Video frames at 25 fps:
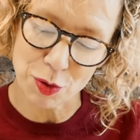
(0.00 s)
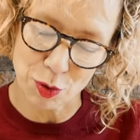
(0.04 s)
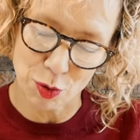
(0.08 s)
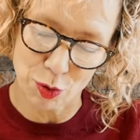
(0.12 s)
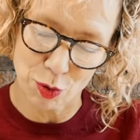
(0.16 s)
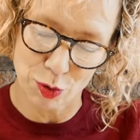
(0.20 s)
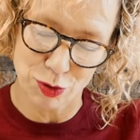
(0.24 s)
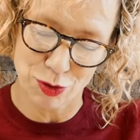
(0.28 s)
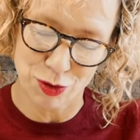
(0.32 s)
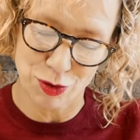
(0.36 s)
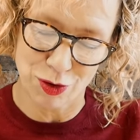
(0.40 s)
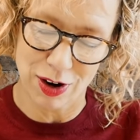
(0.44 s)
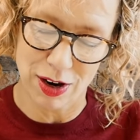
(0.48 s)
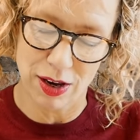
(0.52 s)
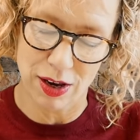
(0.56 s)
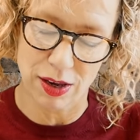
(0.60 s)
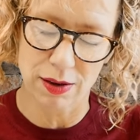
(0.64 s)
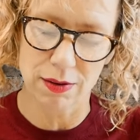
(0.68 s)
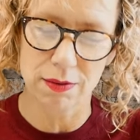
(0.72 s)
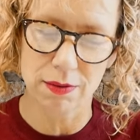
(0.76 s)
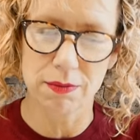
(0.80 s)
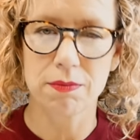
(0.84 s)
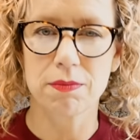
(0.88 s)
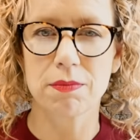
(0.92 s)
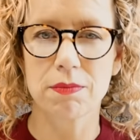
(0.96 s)
Audrey.
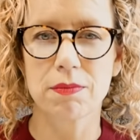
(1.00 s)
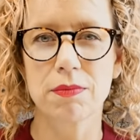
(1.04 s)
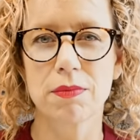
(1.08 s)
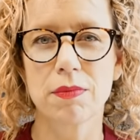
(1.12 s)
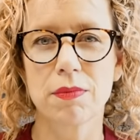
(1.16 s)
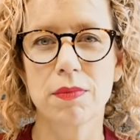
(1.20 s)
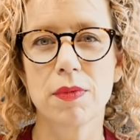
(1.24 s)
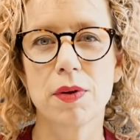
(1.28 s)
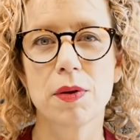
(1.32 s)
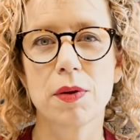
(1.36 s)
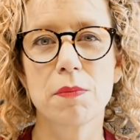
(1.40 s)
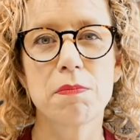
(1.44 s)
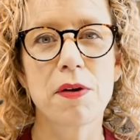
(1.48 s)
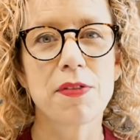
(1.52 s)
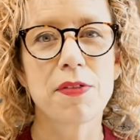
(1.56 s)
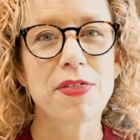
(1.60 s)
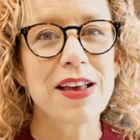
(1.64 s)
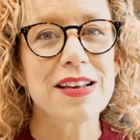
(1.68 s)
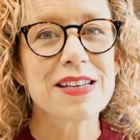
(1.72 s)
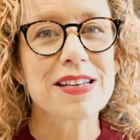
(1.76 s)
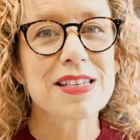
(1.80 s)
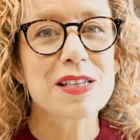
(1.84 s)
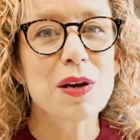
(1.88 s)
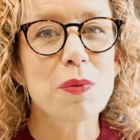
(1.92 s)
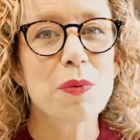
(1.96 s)
But
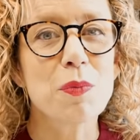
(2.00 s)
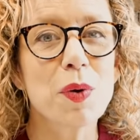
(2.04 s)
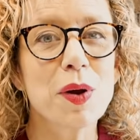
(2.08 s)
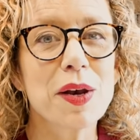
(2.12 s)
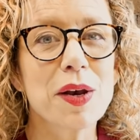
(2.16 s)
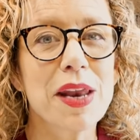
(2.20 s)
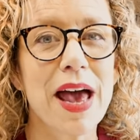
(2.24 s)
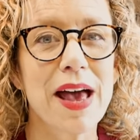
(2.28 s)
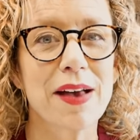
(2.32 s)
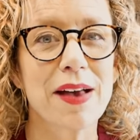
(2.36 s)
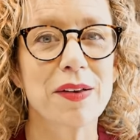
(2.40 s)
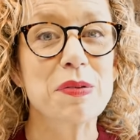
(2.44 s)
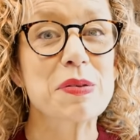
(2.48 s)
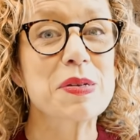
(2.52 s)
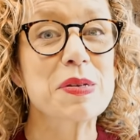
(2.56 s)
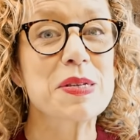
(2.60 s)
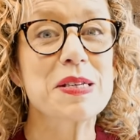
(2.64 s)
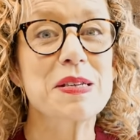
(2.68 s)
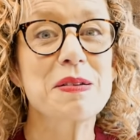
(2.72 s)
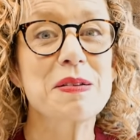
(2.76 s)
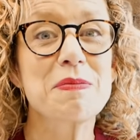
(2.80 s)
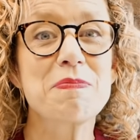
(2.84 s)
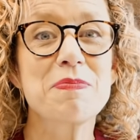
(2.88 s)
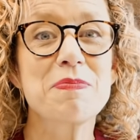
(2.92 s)
there's someone else.